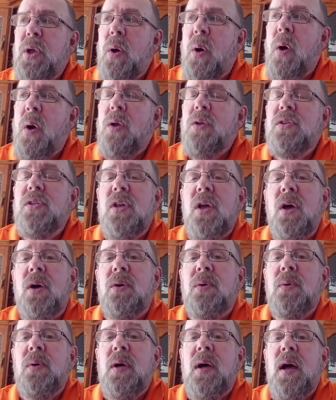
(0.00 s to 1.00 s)
you
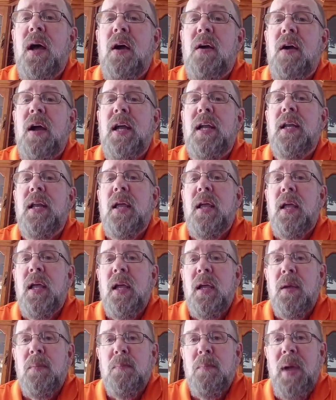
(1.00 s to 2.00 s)
also, all right,
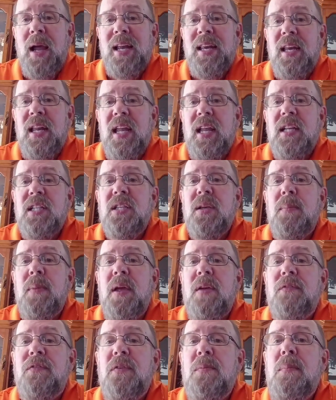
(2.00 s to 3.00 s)
might need some
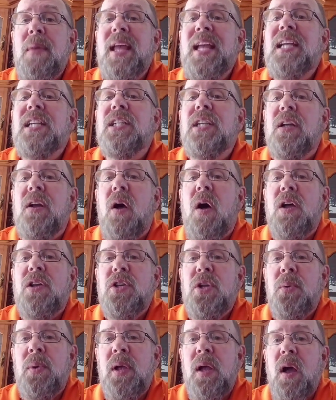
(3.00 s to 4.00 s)
information on
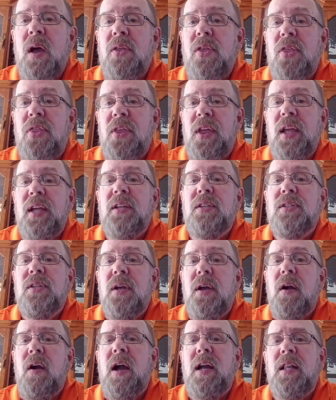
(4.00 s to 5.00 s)
doing other things.
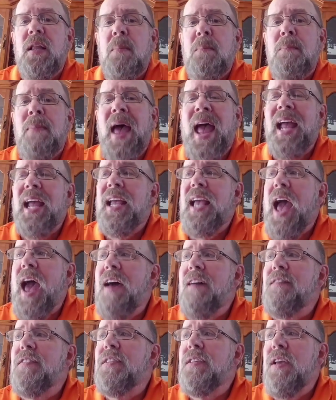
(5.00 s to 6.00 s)
All right, the bank
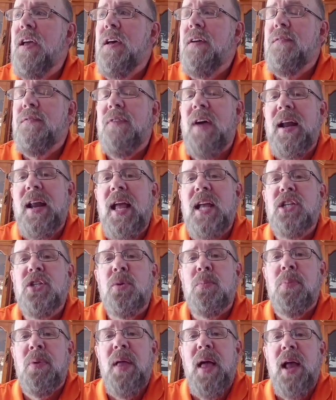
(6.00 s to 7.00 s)
has
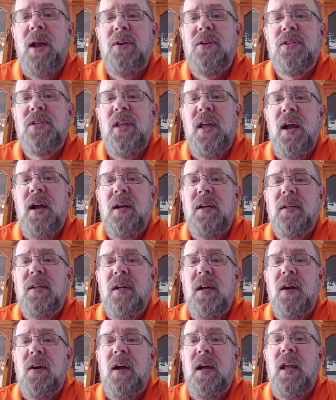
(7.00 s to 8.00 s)
financial planners there.
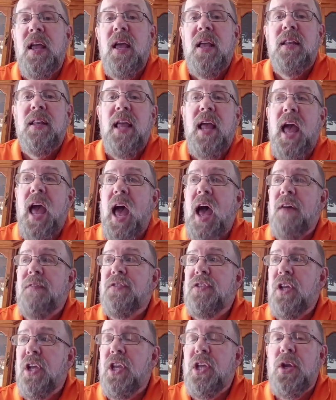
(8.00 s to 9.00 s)
All right, they
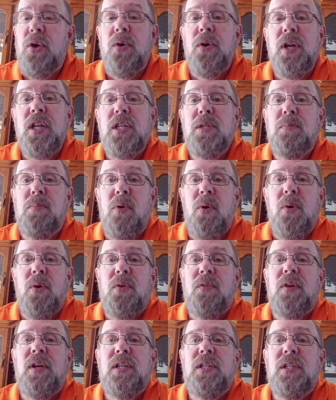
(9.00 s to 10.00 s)
have securities
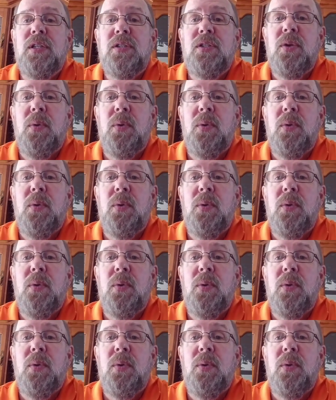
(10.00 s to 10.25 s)
brokerage.